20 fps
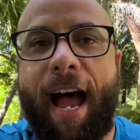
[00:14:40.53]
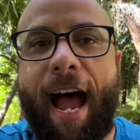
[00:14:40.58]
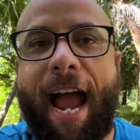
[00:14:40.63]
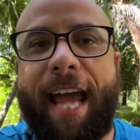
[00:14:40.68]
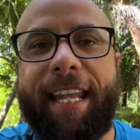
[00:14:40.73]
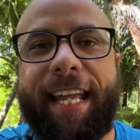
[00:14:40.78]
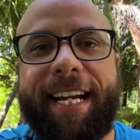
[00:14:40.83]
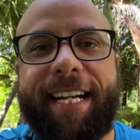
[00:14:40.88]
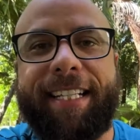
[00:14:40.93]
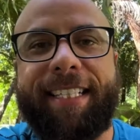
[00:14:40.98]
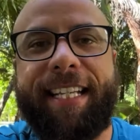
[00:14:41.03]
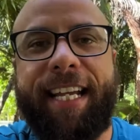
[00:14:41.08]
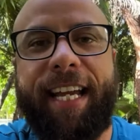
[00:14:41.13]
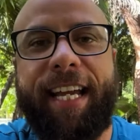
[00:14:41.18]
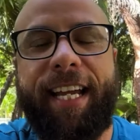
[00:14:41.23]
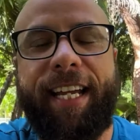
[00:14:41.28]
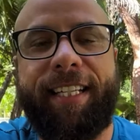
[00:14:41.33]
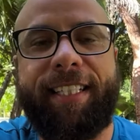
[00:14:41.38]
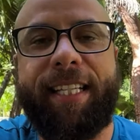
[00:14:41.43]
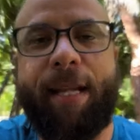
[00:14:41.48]
I'd like to
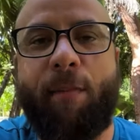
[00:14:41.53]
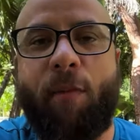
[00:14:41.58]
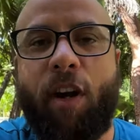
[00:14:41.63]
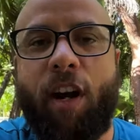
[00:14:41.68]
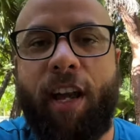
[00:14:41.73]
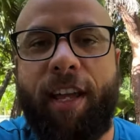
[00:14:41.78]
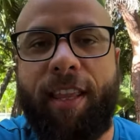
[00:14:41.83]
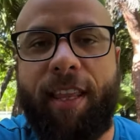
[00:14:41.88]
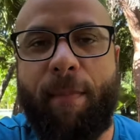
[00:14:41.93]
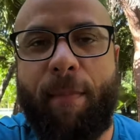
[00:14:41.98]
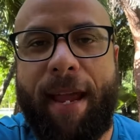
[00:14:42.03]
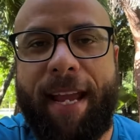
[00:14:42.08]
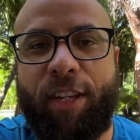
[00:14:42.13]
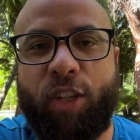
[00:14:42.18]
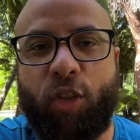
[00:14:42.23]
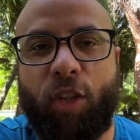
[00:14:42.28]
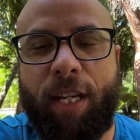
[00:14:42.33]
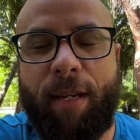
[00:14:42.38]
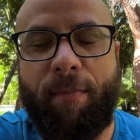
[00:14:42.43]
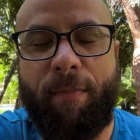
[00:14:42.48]
see someone in the
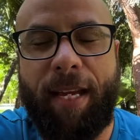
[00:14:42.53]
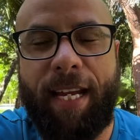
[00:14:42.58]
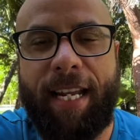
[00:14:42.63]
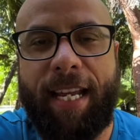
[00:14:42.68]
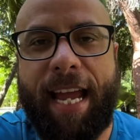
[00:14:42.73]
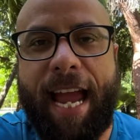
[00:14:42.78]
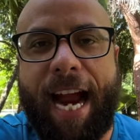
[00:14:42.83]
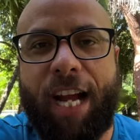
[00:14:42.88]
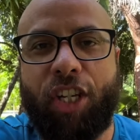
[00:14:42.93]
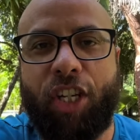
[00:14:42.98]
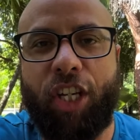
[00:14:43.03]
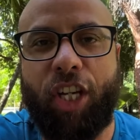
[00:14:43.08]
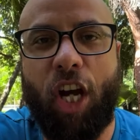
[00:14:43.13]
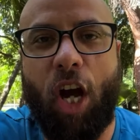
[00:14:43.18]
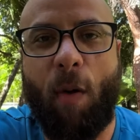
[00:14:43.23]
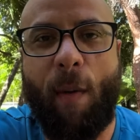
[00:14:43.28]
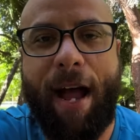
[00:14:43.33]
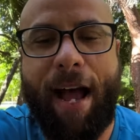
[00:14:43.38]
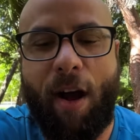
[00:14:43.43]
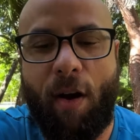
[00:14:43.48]
mainstream media actually
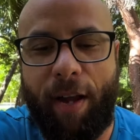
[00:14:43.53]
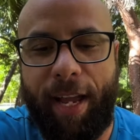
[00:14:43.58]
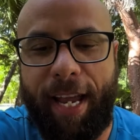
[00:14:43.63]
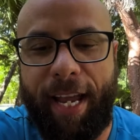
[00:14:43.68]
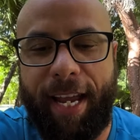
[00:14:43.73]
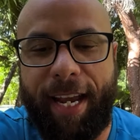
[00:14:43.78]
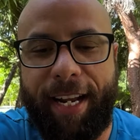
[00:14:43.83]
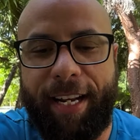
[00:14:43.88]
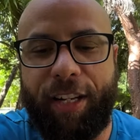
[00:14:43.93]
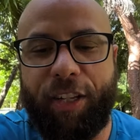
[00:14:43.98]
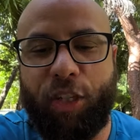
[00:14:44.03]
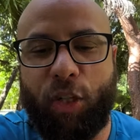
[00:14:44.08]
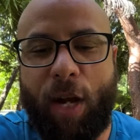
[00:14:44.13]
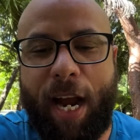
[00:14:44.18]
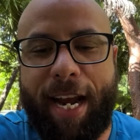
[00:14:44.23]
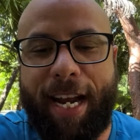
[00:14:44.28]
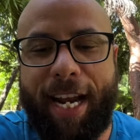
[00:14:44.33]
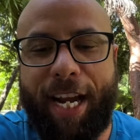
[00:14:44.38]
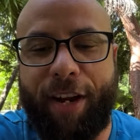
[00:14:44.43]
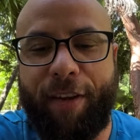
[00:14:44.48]
go out and
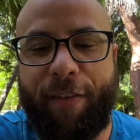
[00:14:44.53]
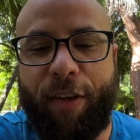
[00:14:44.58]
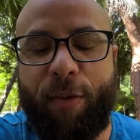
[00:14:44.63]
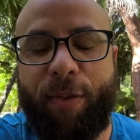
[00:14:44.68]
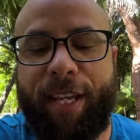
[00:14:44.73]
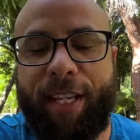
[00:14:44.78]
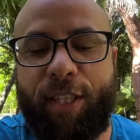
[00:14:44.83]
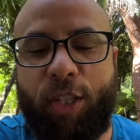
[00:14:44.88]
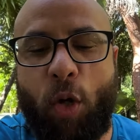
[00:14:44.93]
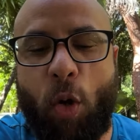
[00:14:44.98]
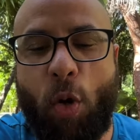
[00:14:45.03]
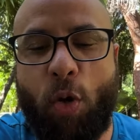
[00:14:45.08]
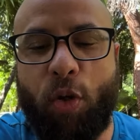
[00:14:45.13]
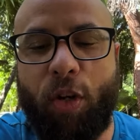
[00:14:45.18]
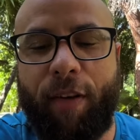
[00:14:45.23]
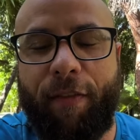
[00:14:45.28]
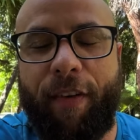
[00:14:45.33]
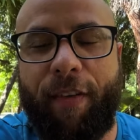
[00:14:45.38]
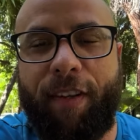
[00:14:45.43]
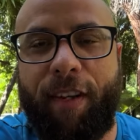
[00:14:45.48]
try to interview these two
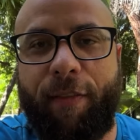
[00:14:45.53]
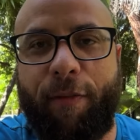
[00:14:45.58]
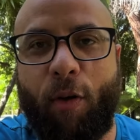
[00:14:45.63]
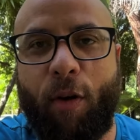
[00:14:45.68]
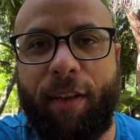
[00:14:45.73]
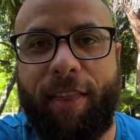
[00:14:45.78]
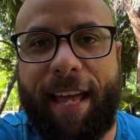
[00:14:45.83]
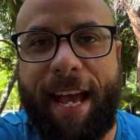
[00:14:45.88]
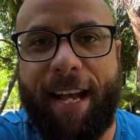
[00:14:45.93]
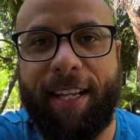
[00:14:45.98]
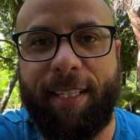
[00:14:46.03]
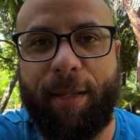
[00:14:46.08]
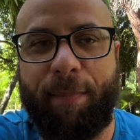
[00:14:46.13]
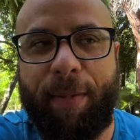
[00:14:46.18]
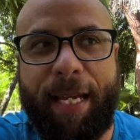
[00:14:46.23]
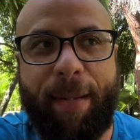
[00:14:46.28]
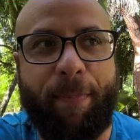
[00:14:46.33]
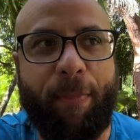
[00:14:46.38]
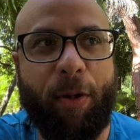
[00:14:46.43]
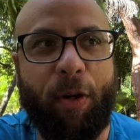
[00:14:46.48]
hundred fifty-four thousand
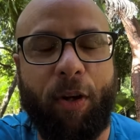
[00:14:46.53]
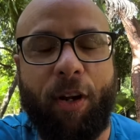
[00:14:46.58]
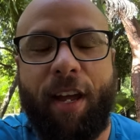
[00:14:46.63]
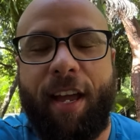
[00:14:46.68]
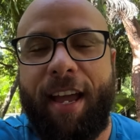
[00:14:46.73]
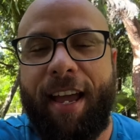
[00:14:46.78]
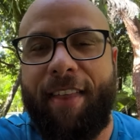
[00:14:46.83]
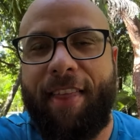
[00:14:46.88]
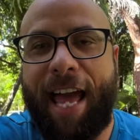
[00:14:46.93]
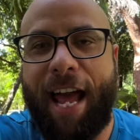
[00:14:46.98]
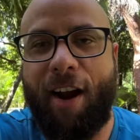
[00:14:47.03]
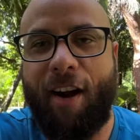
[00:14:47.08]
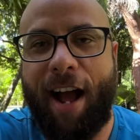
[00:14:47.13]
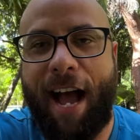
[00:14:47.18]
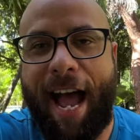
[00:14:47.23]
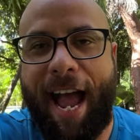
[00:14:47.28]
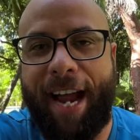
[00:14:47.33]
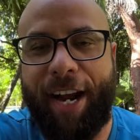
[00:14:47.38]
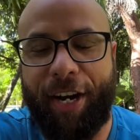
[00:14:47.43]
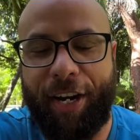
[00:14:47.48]
people that are
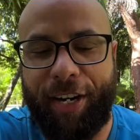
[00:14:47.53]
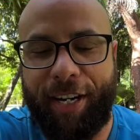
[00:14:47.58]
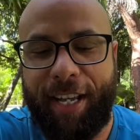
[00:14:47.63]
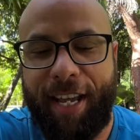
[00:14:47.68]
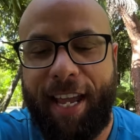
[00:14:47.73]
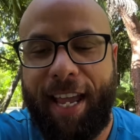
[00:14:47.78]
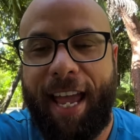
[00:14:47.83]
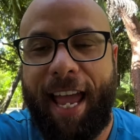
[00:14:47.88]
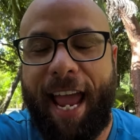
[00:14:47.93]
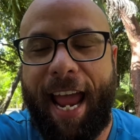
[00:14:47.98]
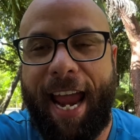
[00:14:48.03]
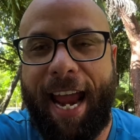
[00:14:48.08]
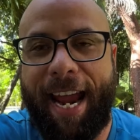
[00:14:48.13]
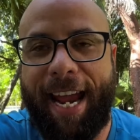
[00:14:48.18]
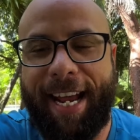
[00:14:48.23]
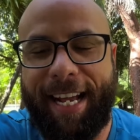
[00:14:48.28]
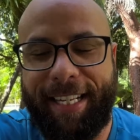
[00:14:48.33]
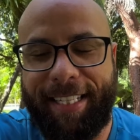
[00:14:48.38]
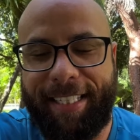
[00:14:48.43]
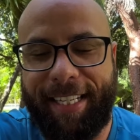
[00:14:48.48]
hired
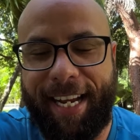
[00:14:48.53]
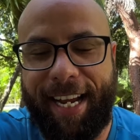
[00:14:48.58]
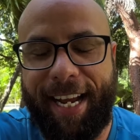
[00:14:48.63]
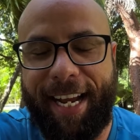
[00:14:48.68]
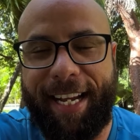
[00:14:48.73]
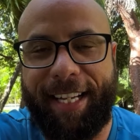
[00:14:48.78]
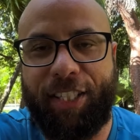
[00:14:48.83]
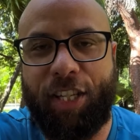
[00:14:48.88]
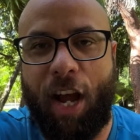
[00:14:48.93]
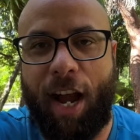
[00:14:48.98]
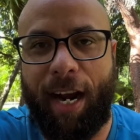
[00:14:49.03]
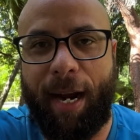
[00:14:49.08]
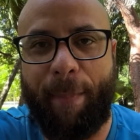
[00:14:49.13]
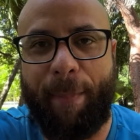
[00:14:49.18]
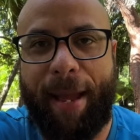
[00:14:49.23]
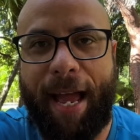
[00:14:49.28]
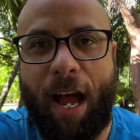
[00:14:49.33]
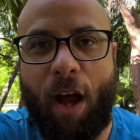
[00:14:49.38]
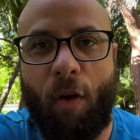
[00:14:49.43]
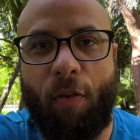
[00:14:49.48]
and uh, talk
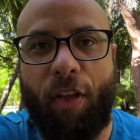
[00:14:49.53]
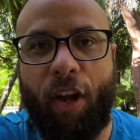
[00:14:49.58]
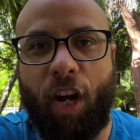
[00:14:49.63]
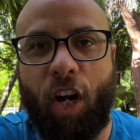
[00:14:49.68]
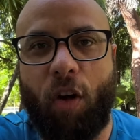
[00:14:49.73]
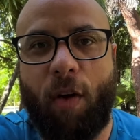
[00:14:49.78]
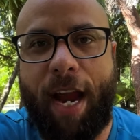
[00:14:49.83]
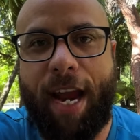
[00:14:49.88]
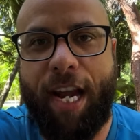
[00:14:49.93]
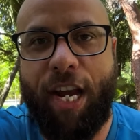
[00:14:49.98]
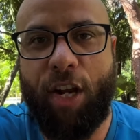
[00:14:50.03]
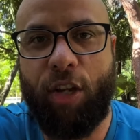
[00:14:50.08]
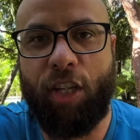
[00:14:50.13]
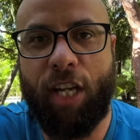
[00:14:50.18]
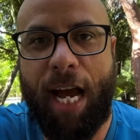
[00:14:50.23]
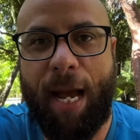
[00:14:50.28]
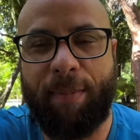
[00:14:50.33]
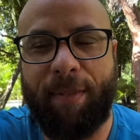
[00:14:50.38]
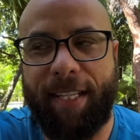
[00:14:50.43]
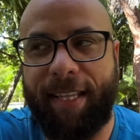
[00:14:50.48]
about the great new
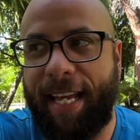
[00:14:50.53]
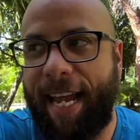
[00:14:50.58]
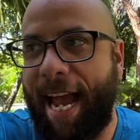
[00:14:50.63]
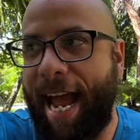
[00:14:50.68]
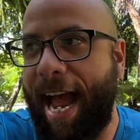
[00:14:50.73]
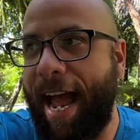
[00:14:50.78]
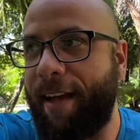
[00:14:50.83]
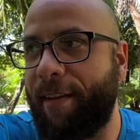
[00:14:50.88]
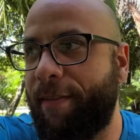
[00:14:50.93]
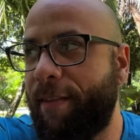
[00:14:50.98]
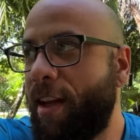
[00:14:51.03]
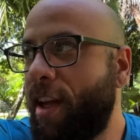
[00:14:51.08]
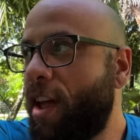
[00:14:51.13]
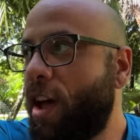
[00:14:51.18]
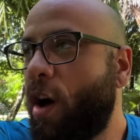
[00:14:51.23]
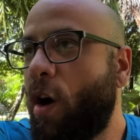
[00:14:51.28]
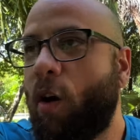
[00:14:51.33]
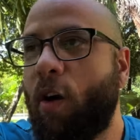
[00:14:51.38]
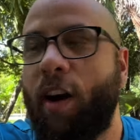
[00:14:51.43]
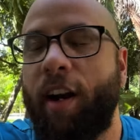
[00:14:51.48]
jobs that they have.
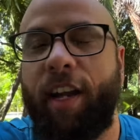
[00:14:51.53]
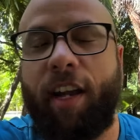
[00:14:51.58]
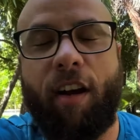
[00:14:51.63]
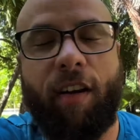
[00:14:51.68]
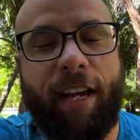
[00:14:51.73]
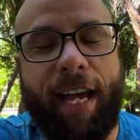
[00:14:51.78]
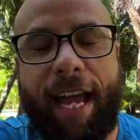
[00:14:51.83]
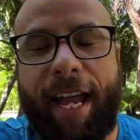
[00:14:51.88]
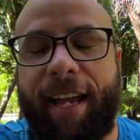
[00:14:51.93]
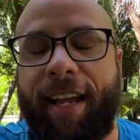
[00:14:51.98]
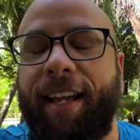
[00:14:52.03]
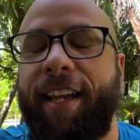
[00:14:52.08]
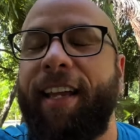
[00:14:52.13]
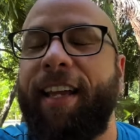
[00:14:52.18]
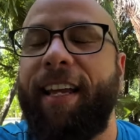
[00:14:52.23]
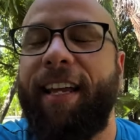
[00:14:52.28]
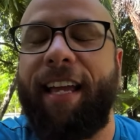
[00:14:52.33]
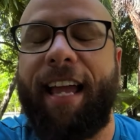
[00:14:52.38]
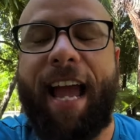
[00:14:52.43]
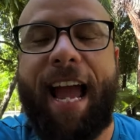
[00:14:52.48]
Or, okay,
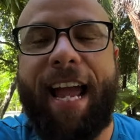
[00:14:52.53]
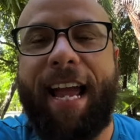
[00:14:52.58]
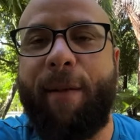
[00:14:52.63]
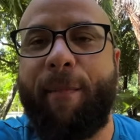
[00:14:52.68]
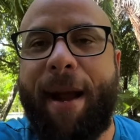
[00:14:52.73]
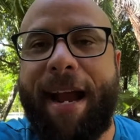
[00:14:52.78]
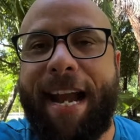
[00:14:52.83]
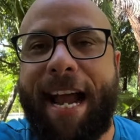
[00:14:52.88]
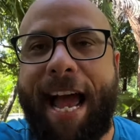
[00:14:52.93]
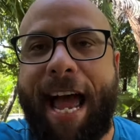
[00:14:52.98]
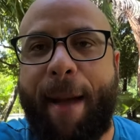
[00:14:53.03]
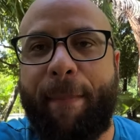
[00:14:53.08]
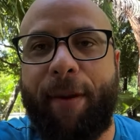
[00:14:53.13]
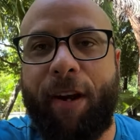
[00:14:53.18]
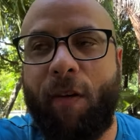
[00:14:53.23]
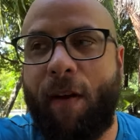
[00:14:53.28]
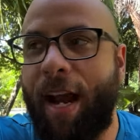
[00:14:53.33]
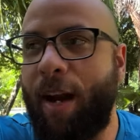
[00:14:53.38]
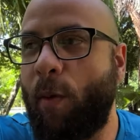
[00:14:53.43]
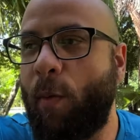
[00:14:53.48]
it might not
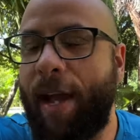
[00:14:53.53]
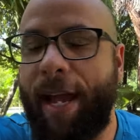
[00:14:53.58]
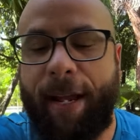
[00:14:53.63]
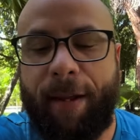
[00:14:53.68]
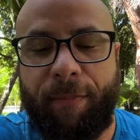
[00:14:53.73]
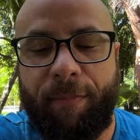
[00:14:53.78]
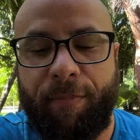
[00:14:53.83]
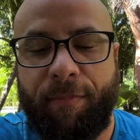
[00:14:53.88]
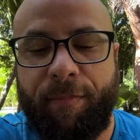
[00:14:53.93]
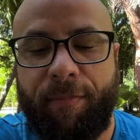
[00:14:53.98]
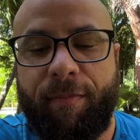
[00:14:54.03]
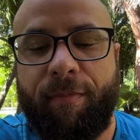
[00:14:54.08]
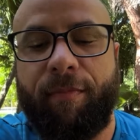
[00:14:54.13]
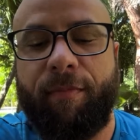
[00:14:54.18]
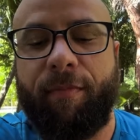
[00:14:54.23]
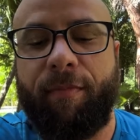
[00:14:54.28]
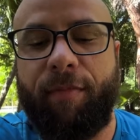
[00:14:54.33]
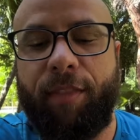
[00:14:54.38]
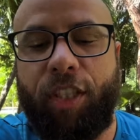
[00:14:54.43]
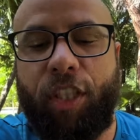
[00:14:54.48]
happen right away.
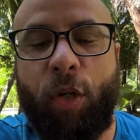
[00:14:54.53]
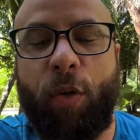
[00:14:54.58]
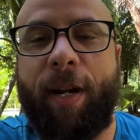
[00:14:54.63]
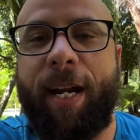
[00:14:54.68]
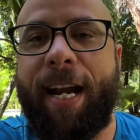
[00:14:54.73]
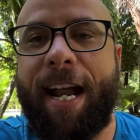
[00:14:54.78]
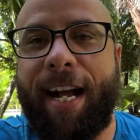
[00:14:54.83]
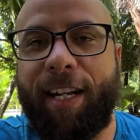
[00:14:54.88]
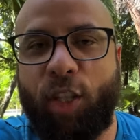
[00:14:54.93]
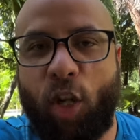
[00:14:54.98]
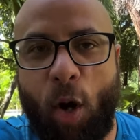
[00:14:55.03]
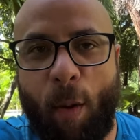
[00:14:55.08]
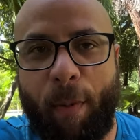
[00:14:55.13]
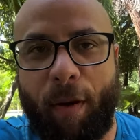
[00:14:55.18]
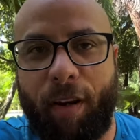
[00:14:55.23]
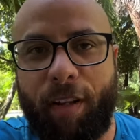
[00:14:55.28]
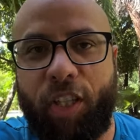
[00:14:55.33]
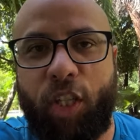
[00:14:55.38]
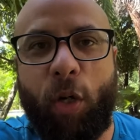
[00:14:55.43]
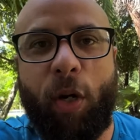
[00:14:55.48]
Do it in
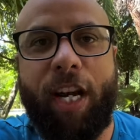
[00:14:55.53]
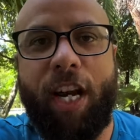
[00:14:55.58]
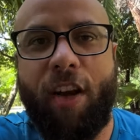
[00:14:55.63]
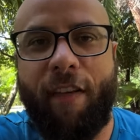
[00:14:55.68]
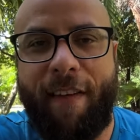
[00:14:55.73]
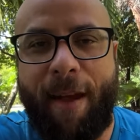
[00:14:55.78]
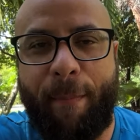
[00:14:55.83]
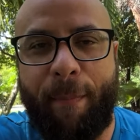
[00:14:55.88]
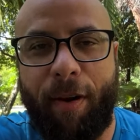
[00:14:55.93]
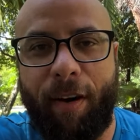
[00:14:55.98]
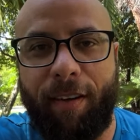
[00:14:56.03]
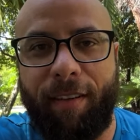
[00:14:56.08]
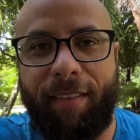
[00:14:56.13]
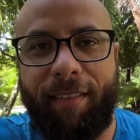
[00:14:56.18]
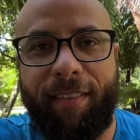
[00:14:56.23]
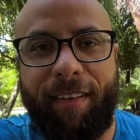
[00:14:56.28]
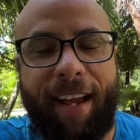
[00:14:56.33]
October. Do it in November.